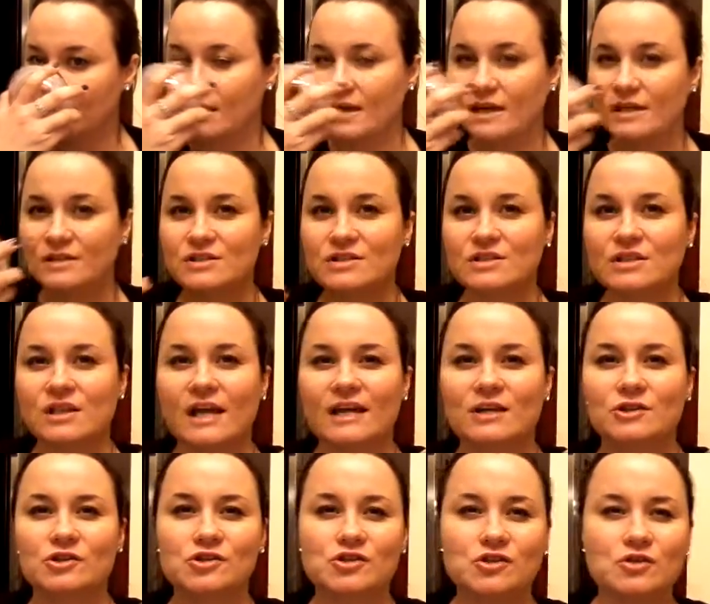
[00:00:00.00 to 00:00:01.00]
It's
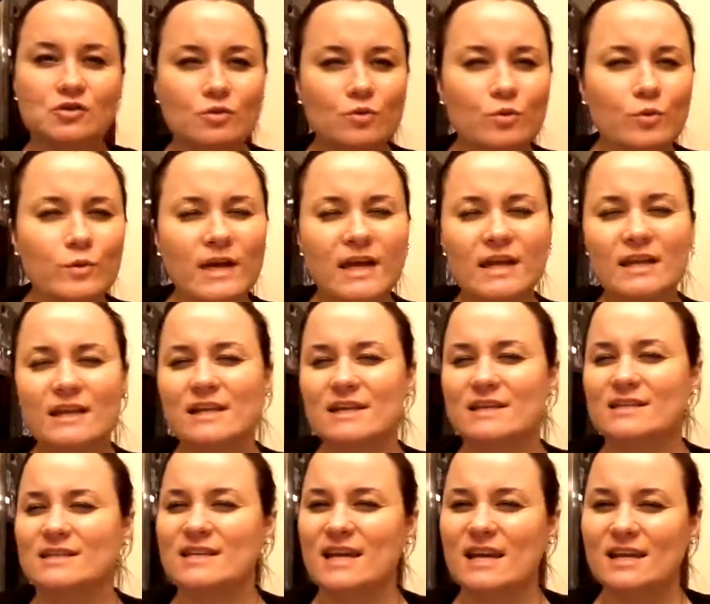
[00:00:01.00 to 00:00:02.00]
like
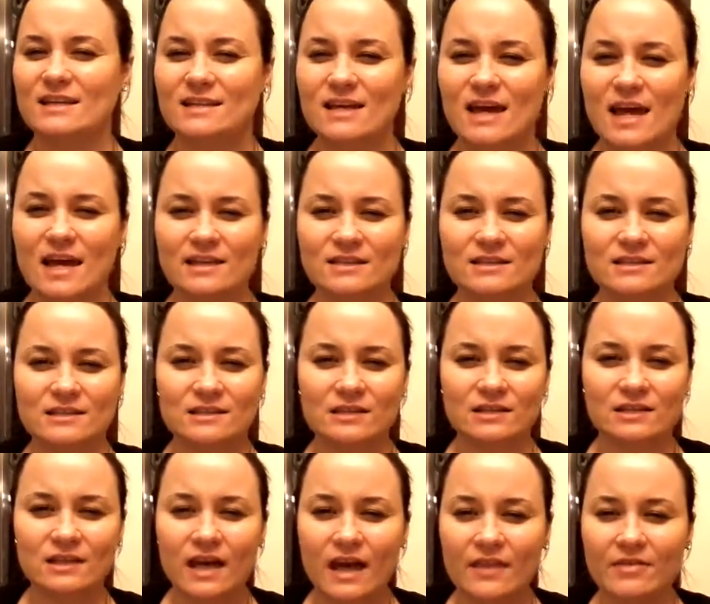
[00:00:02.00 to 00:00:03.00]
sweetness and
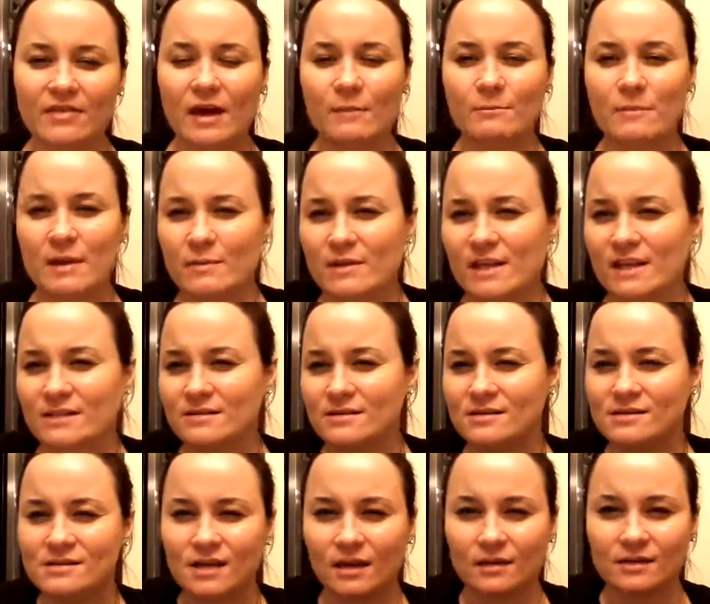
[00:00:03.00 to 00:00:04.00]
maybe that's
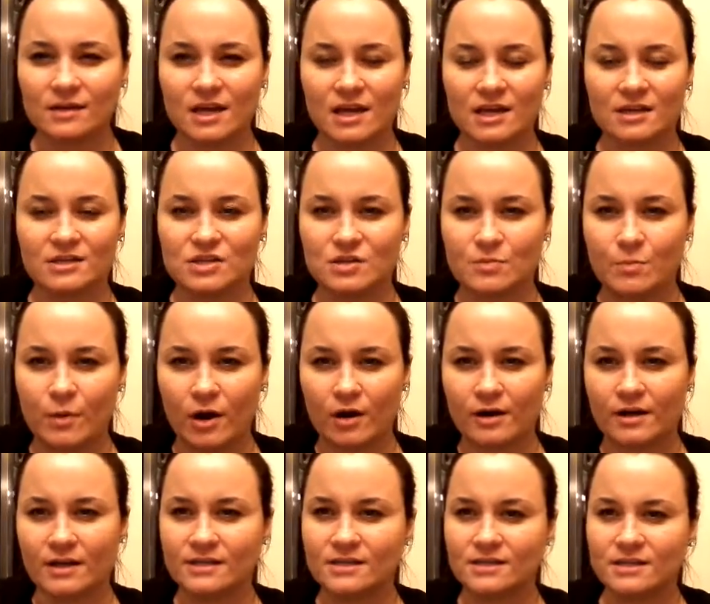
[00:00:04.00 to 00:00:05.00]
the sun-kissed
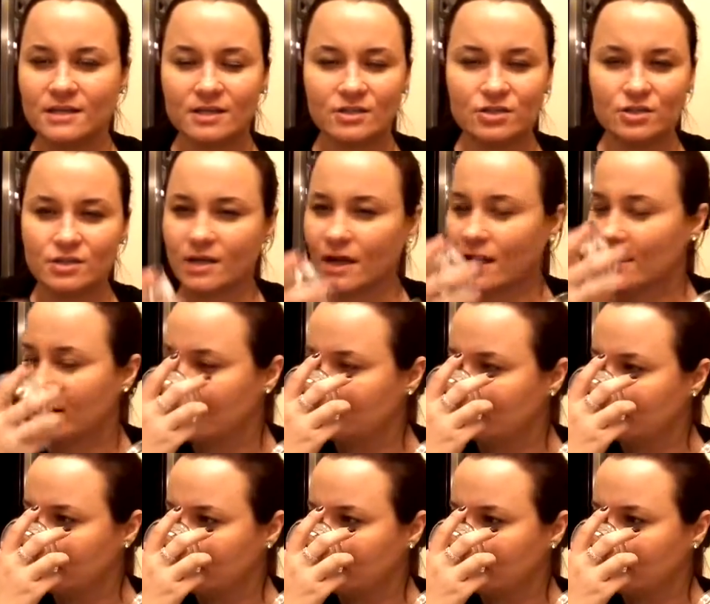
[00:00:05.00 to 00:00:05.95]
part. It's just got